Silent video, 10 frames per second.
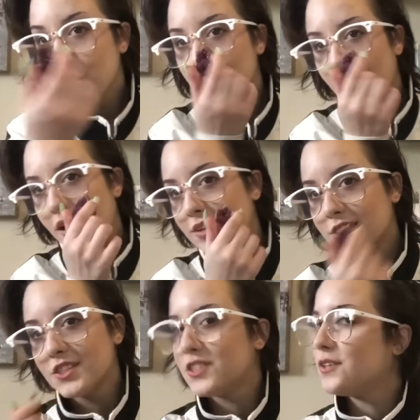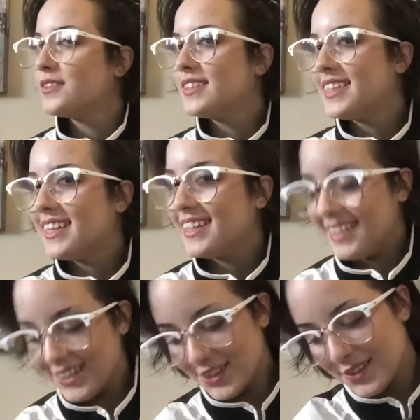rocks or stones in
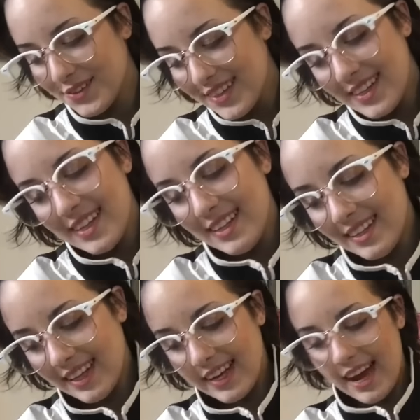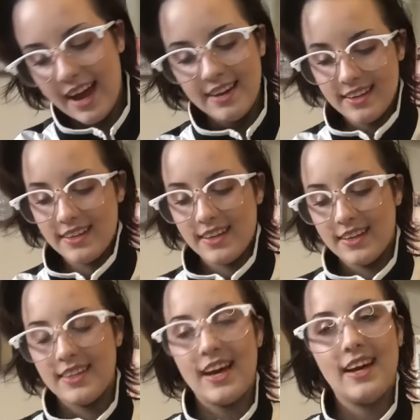it, you know, like
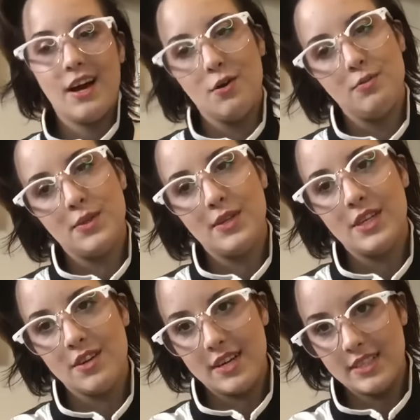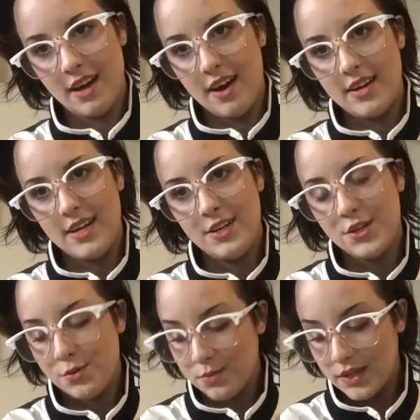anything that helps with your anxiety,
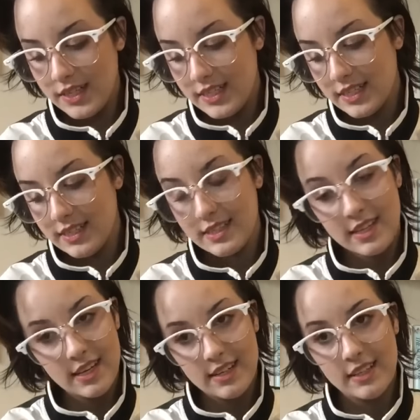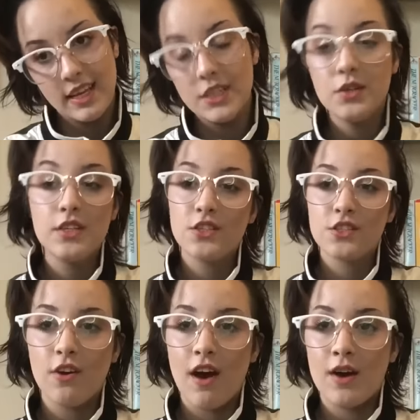just put into this kit that you can
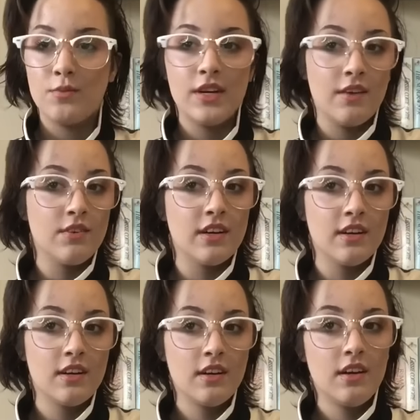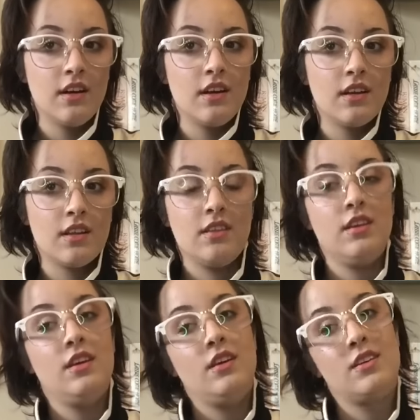grab whenever
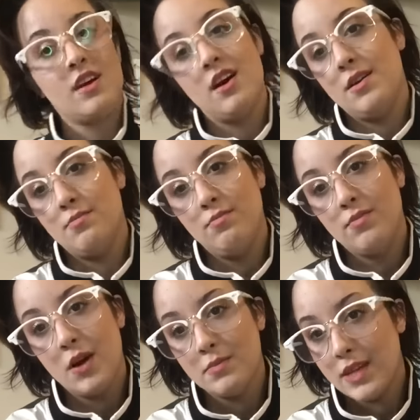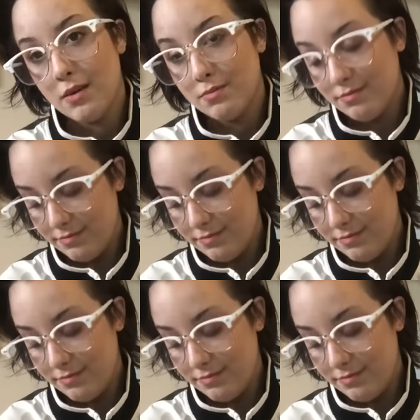the time comes up.